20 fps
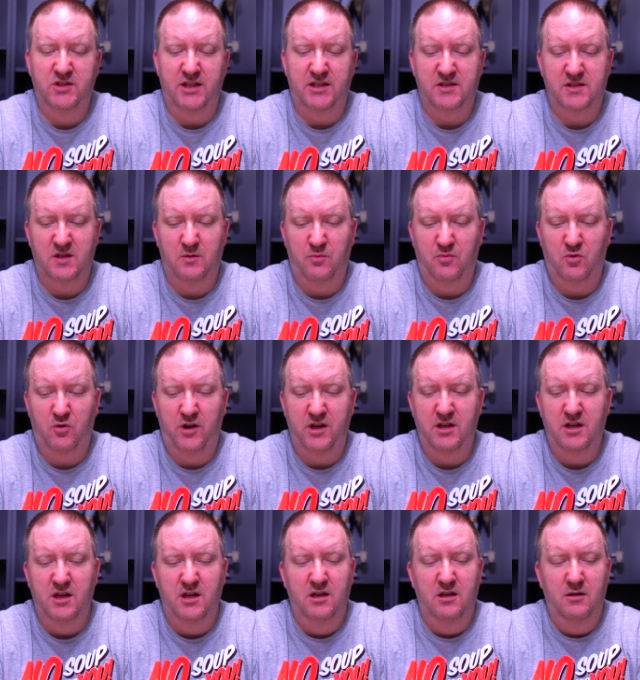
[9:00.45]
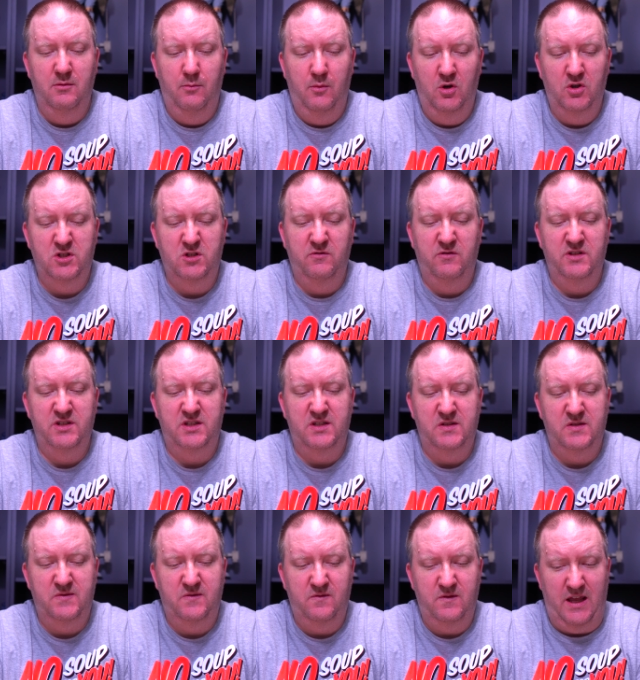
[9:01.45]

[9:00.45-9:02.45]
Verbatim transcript: At some point, most of us has,